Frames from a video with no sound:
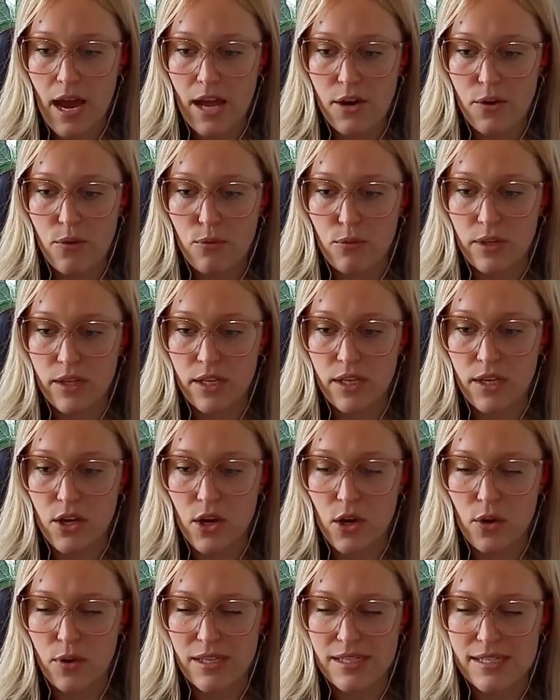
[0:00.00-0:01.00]
I don't really
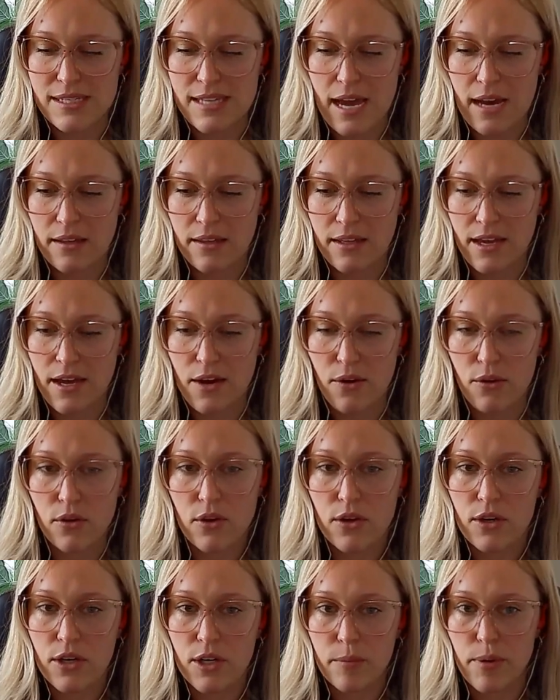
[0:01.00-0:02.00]
know exactly how
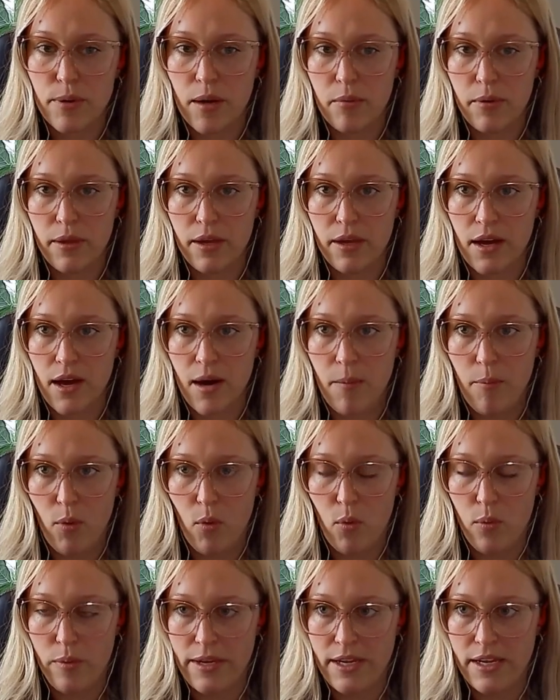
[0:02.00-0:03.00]
long, probably a
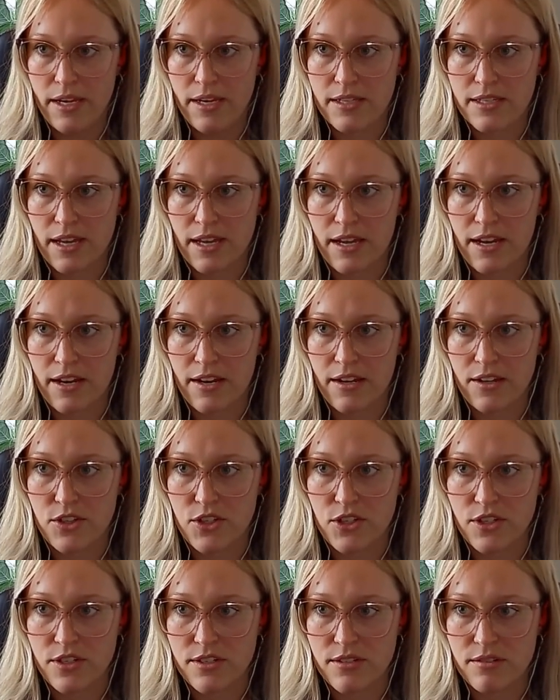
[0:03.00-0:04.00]
couple weeks. I kind of
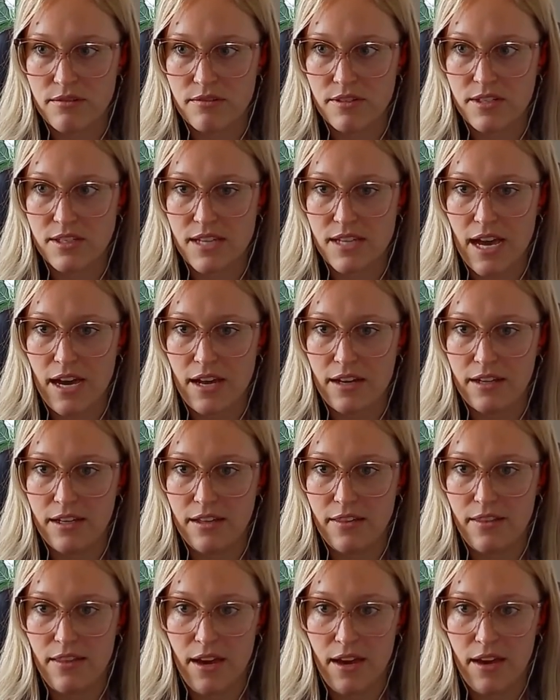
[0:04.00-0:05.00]
just sat
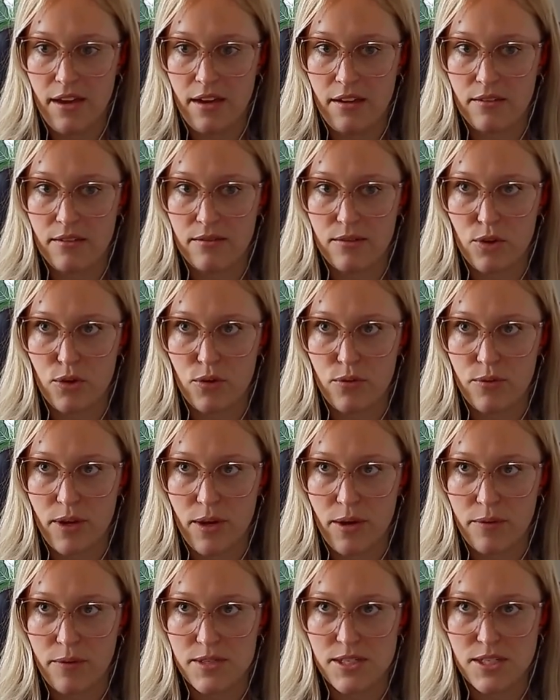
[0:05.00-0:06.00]
in that
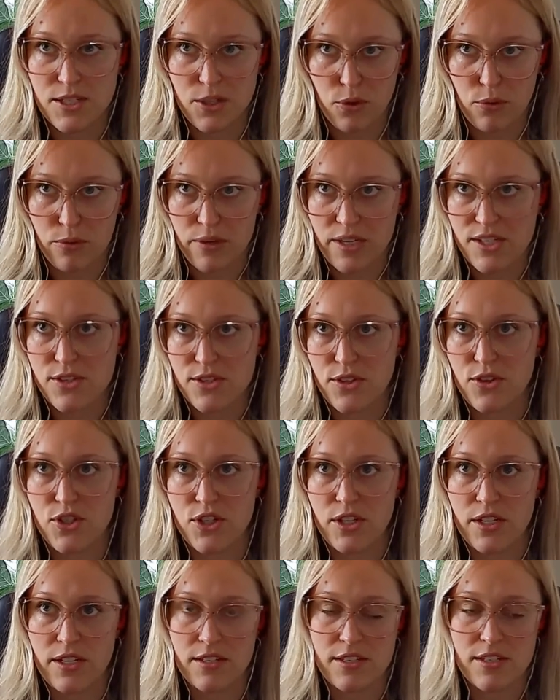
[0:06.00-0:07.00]
still
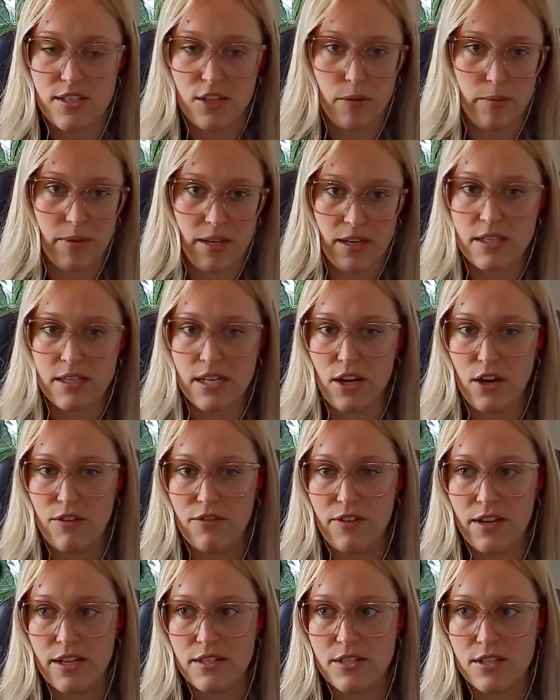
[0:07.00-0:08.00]
researching, still being
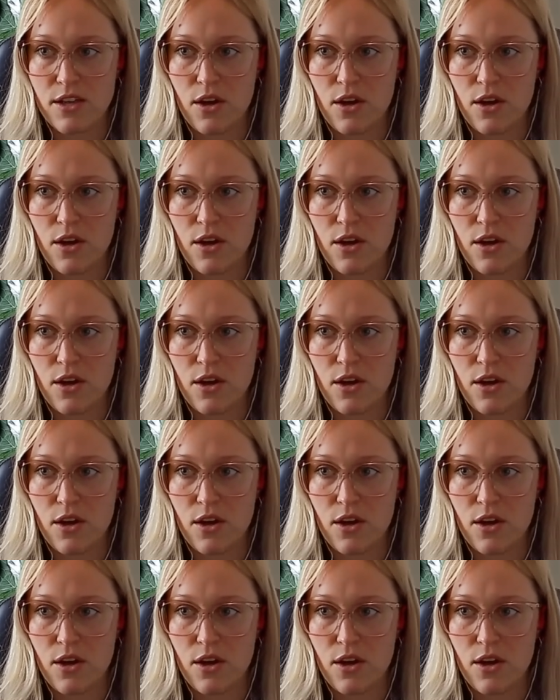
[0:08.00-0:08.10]
terrified